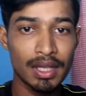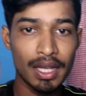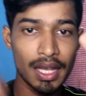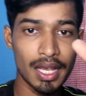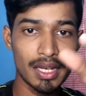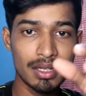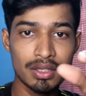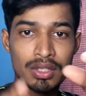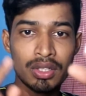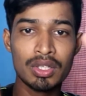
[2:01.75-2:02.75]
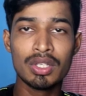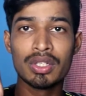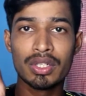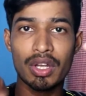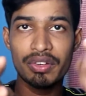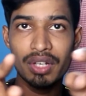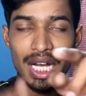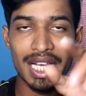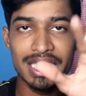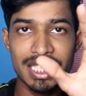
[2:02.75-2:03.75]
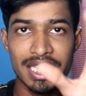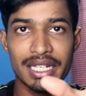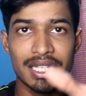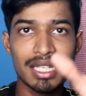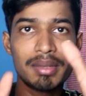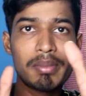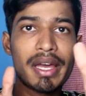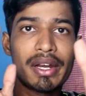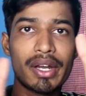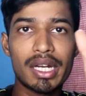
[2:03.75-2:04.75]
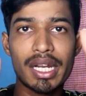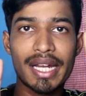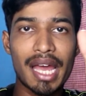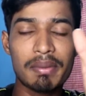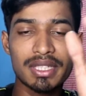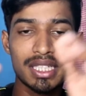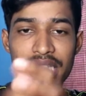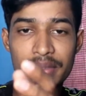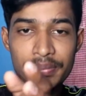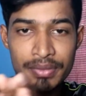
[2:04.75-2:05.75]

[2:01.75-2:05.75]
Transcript: And now you guys hearing in my regular camera setup.